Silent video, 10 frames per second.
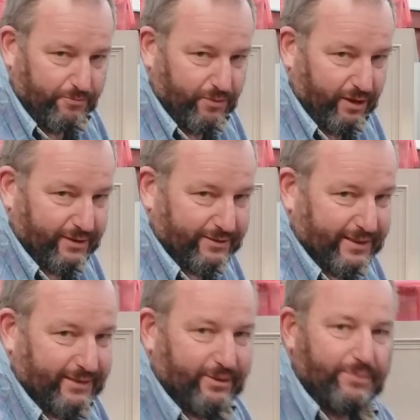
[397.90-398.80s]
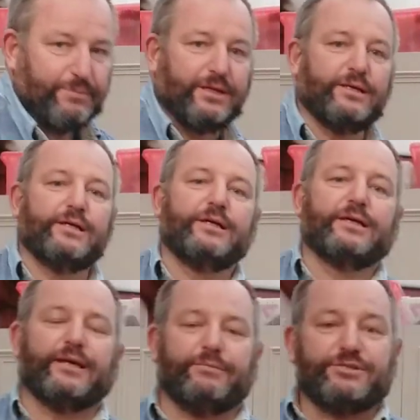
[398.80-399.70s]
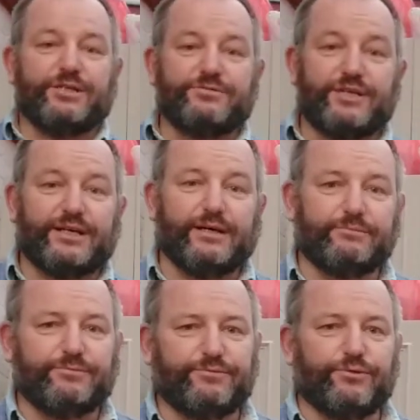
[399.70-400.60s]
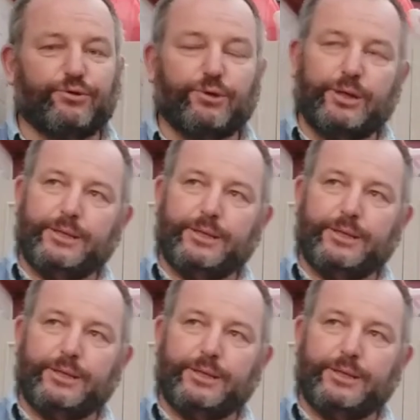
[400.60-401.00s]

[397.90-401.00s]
and now I'm getting myself set up for